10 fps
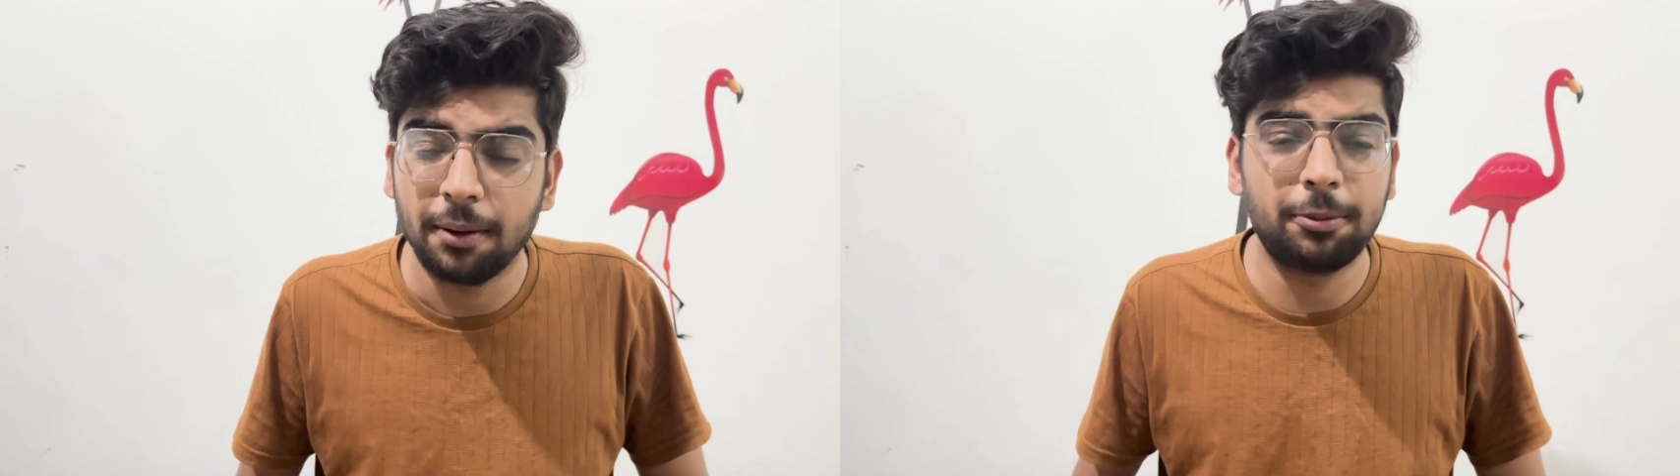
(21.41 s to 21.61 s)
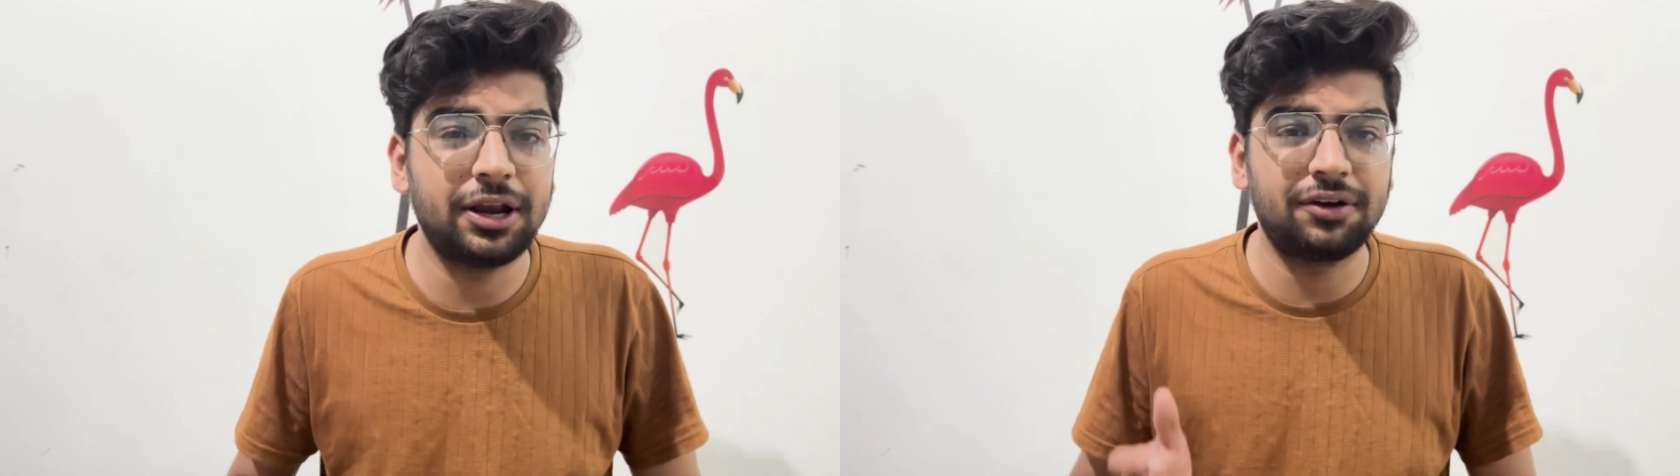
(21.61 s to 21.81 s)

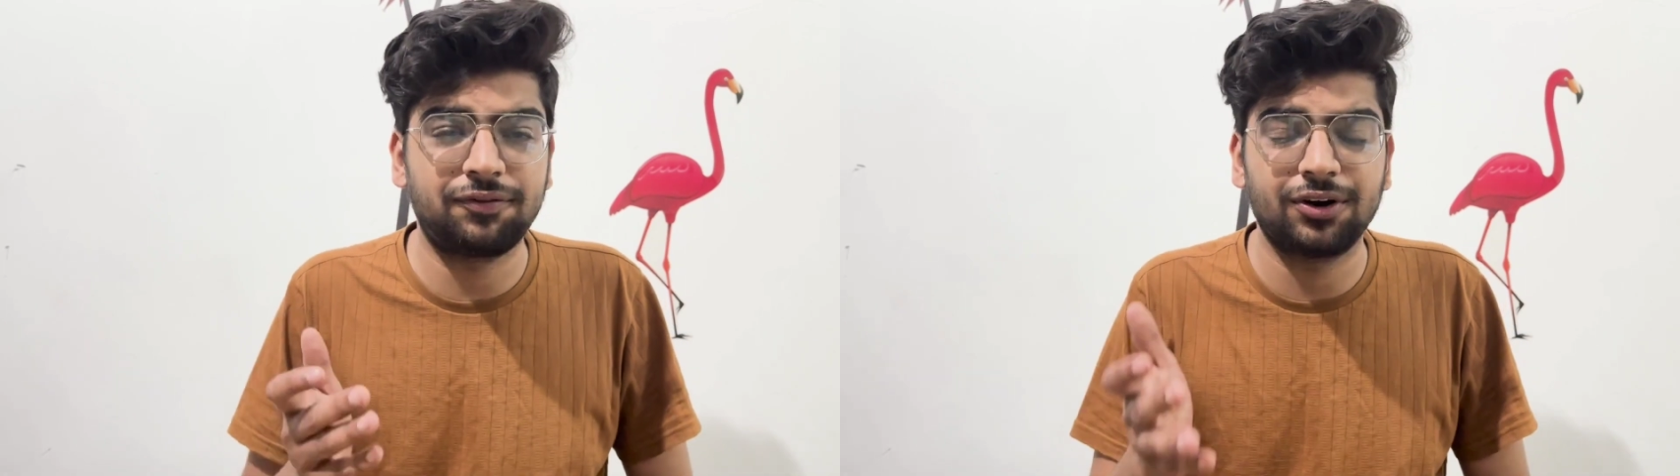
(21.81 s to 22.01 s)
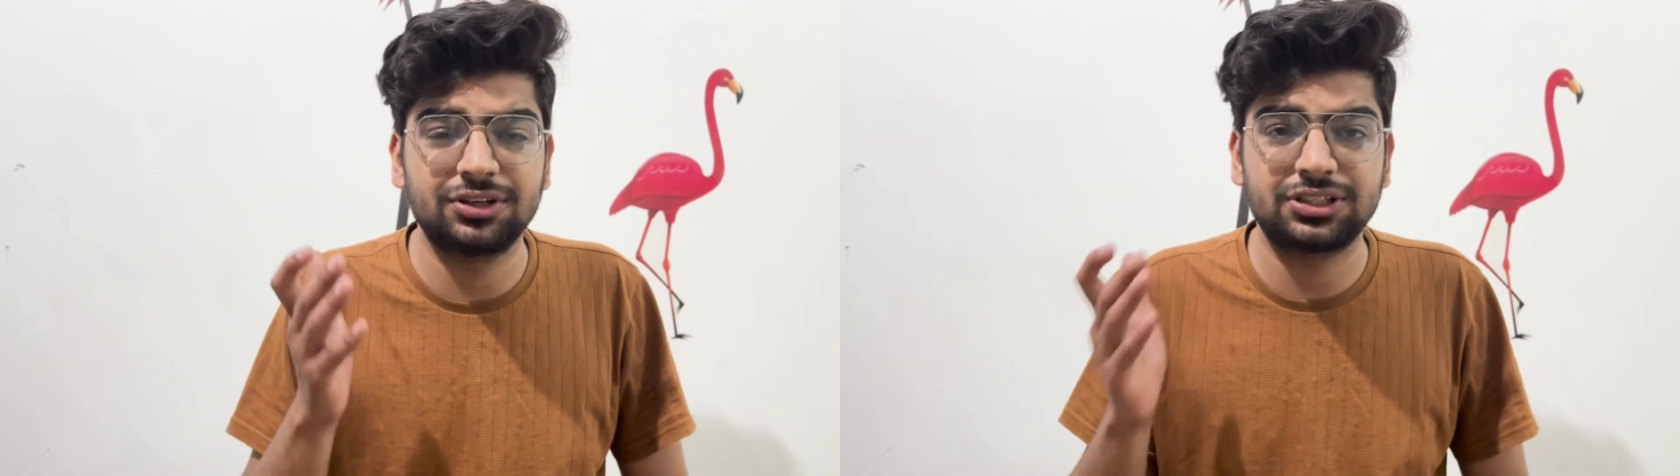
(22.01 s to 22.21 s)
be it
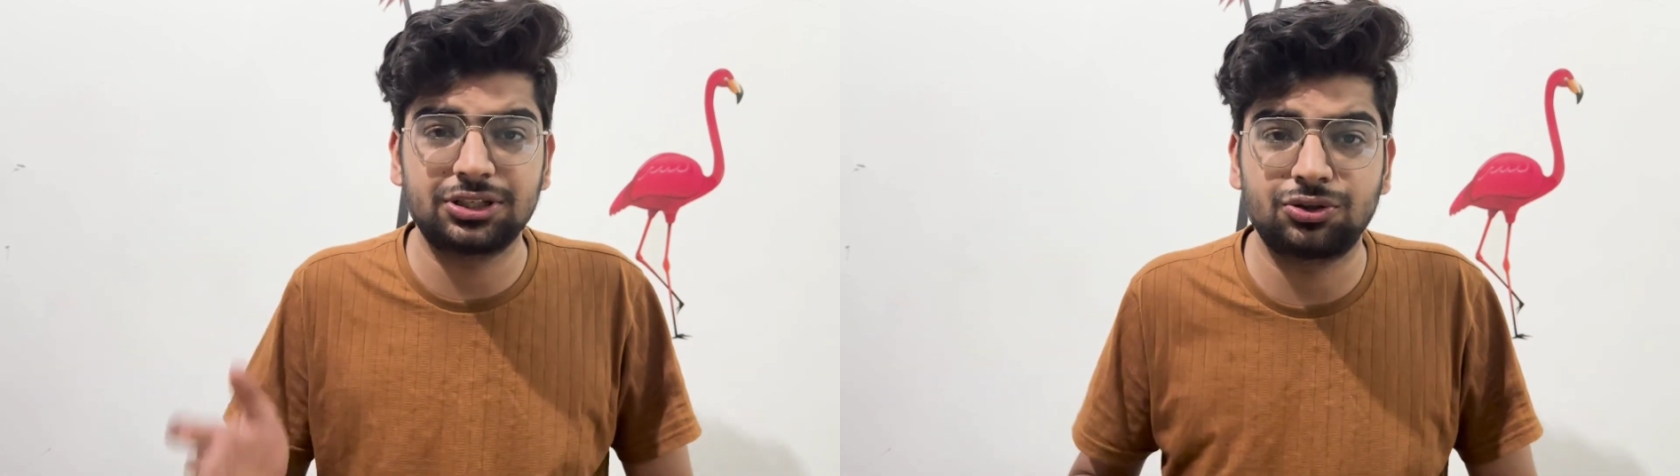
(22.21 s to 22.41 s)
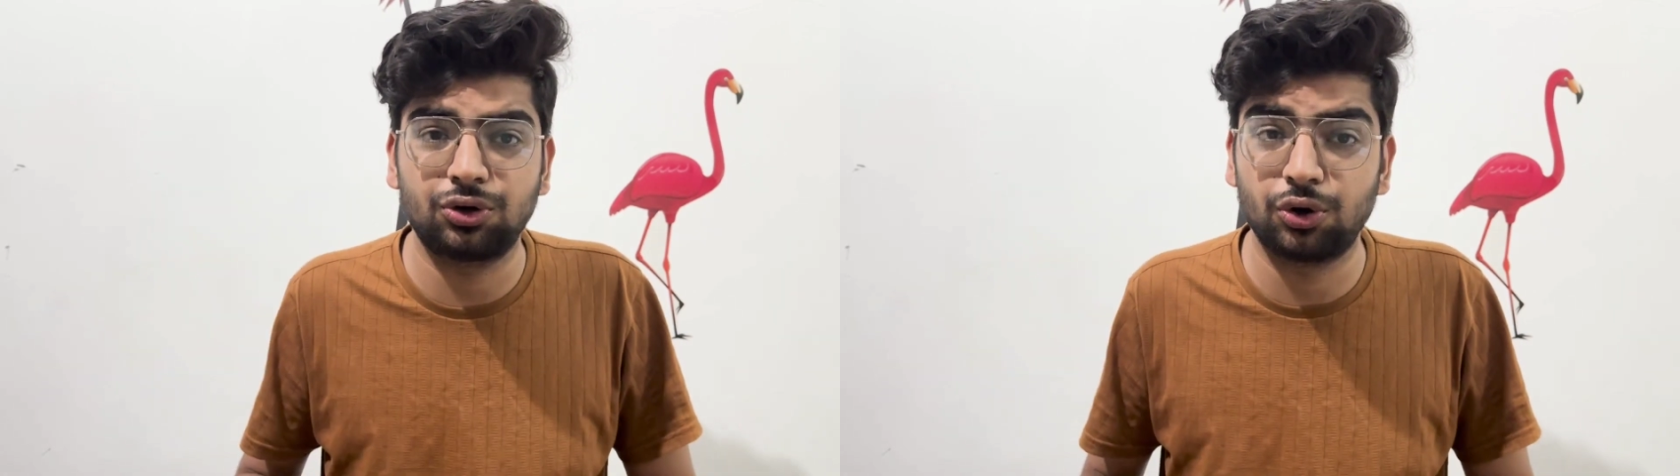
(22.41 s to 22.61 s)
for just
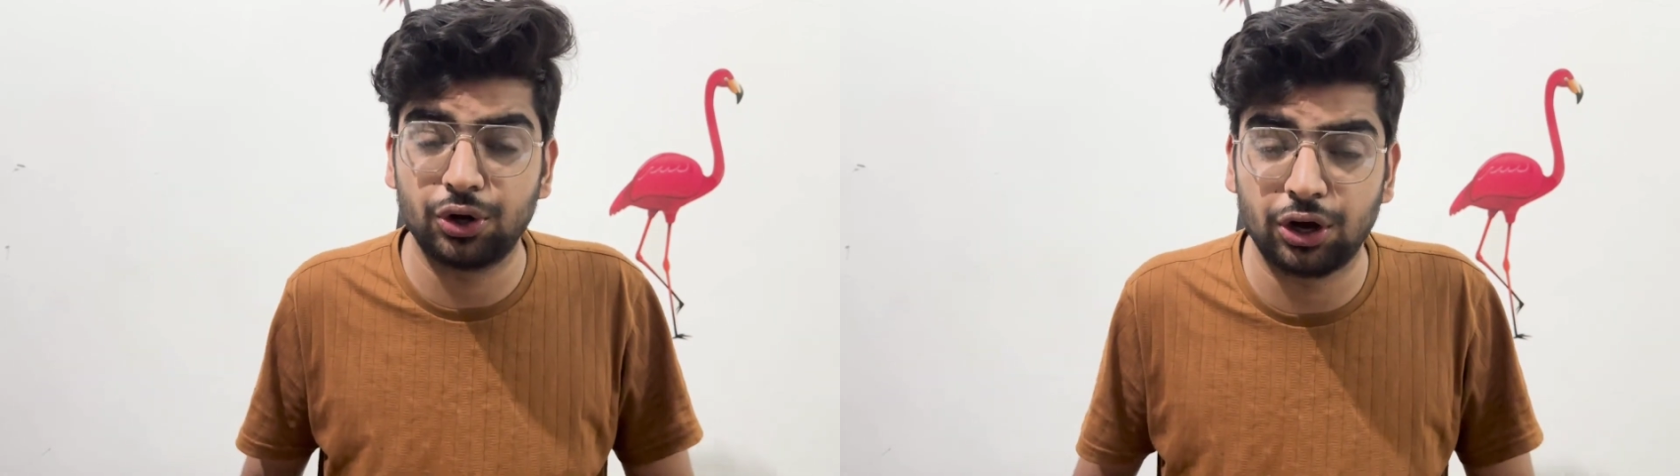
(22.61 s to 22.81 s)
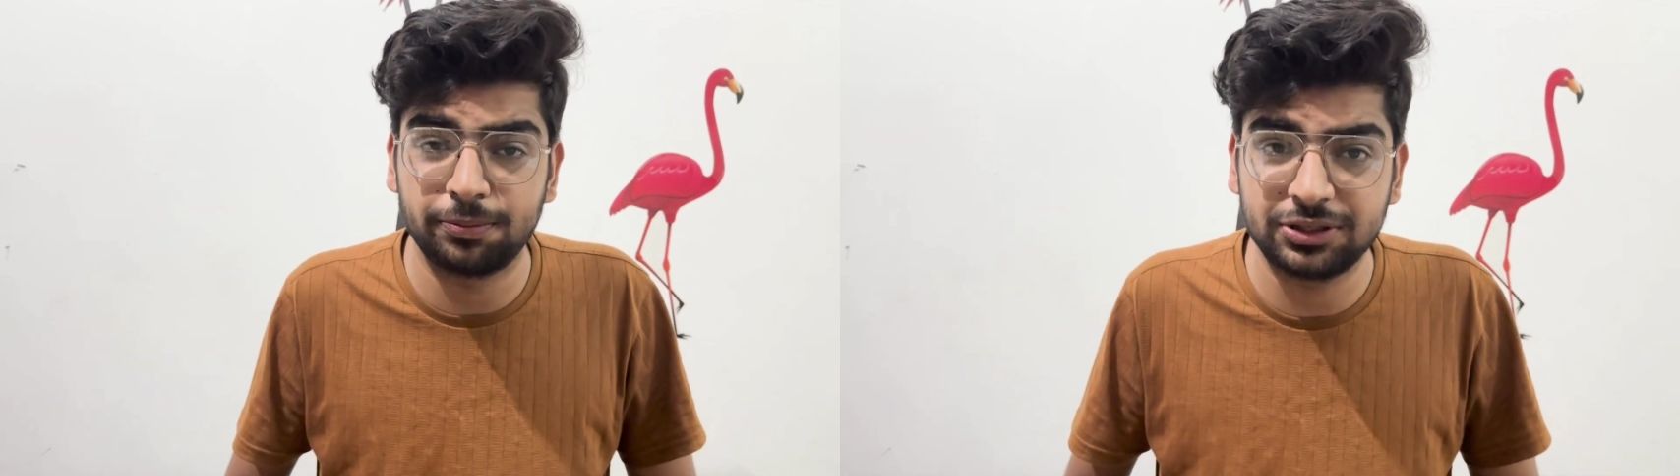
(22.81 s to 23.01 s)
to grow
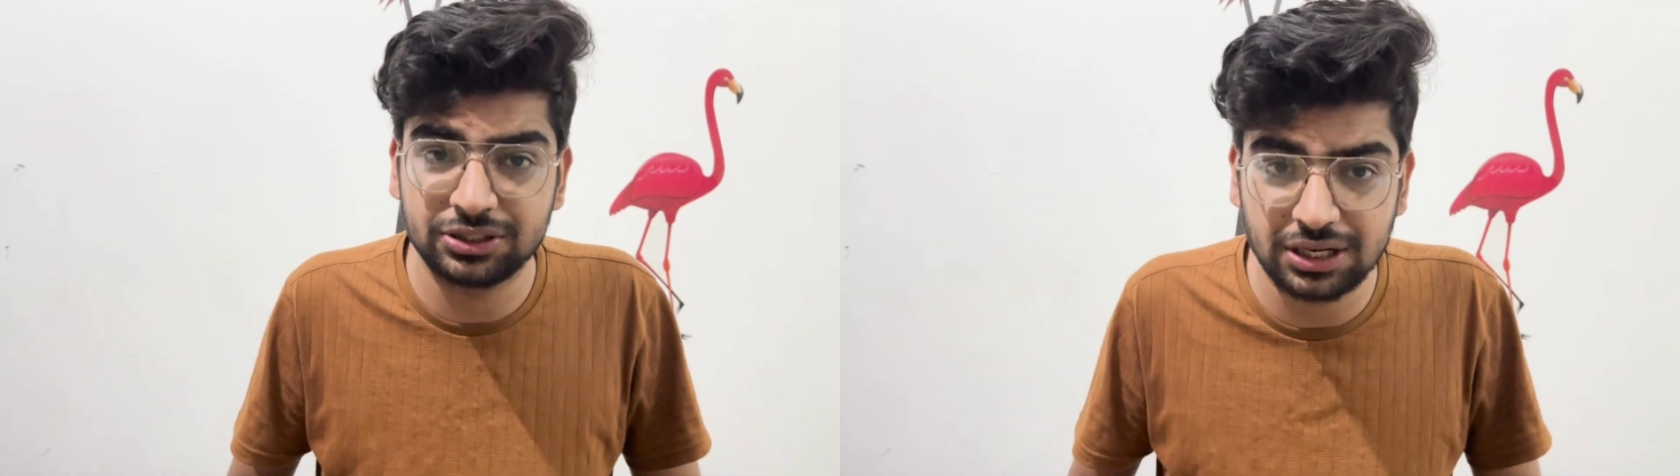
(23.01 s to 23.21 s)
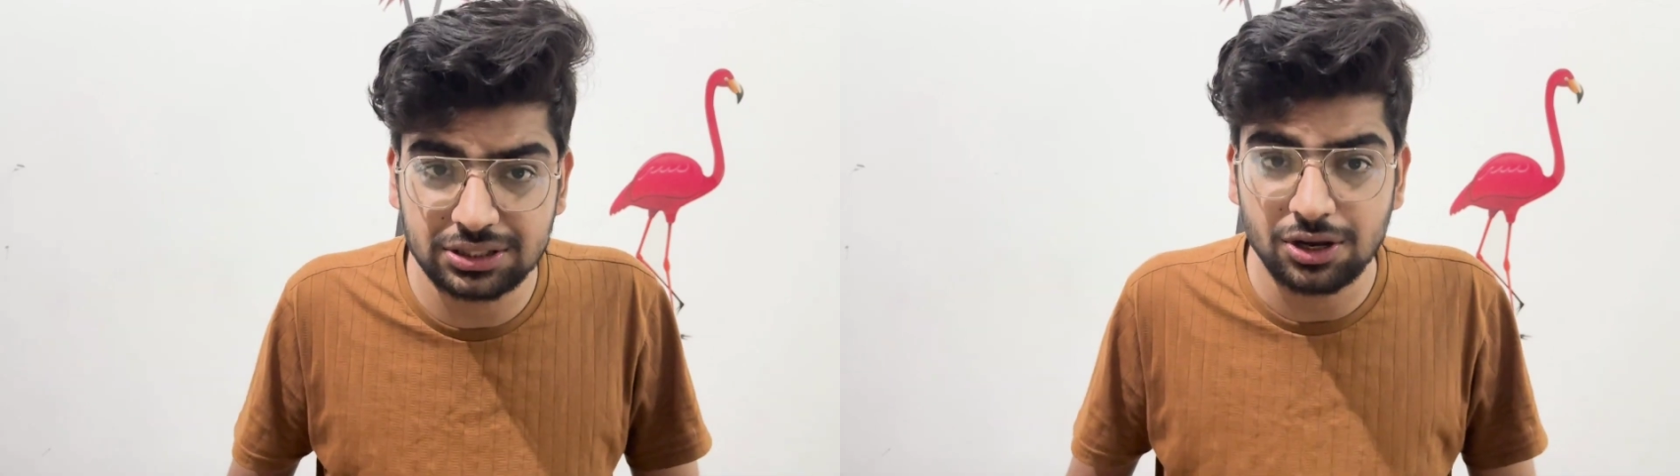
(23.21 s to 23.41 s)
your
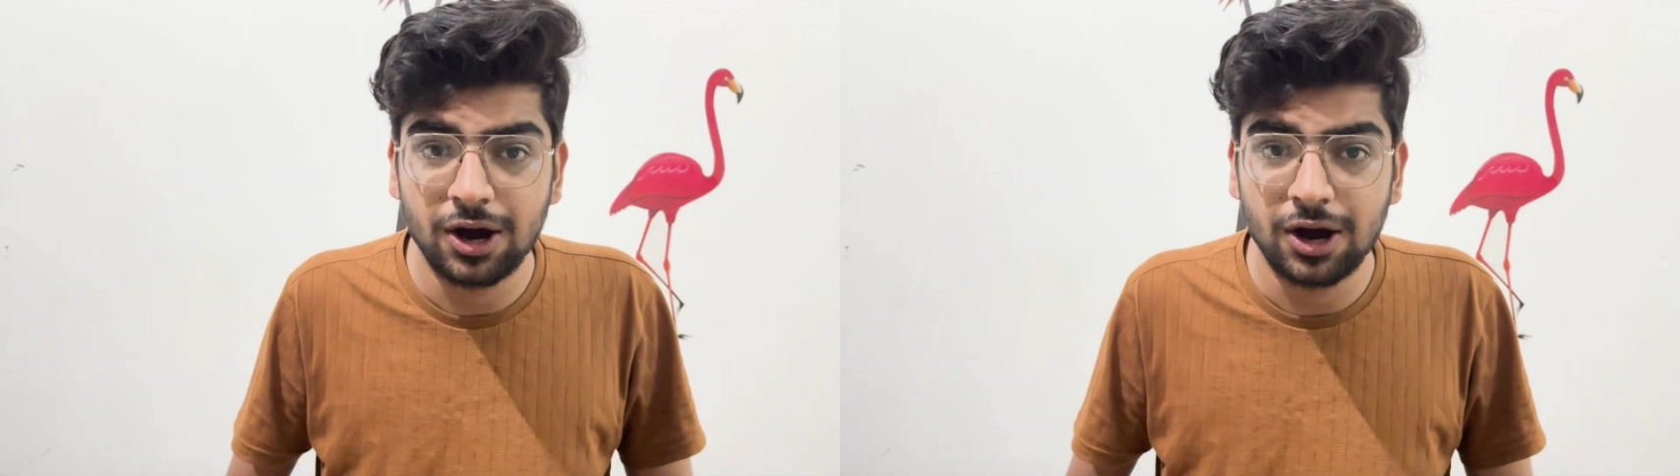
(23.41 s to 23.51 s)
business